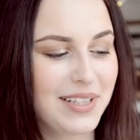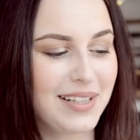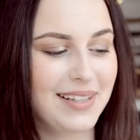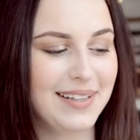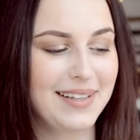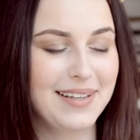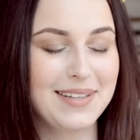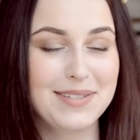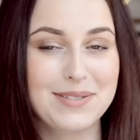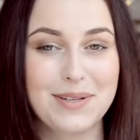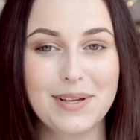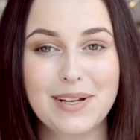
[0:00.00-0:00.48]
the
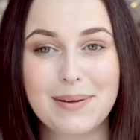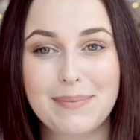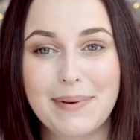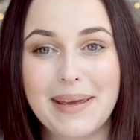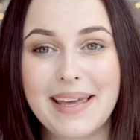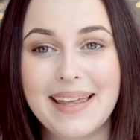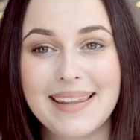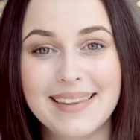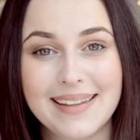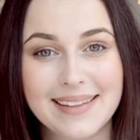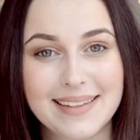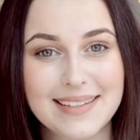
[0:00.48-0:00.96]
link is going to
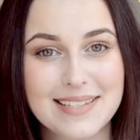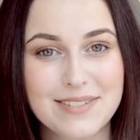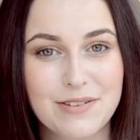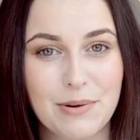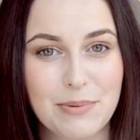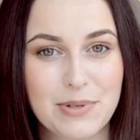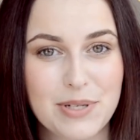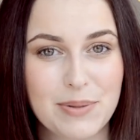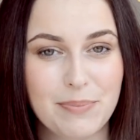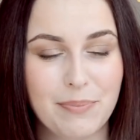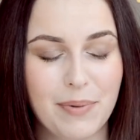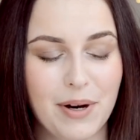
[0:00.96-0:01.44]
be in the
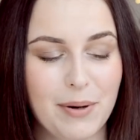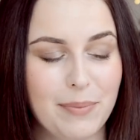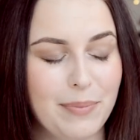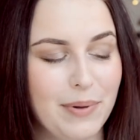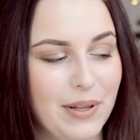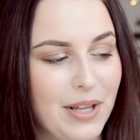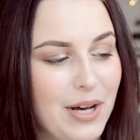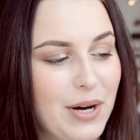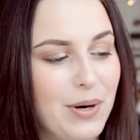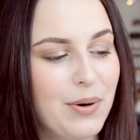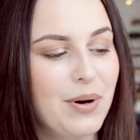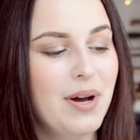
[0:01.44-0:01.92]
description bar
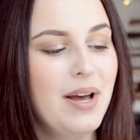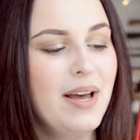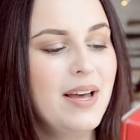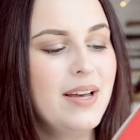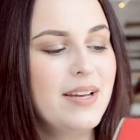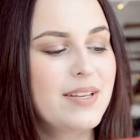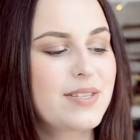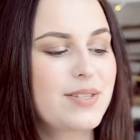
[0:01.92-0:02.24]
below,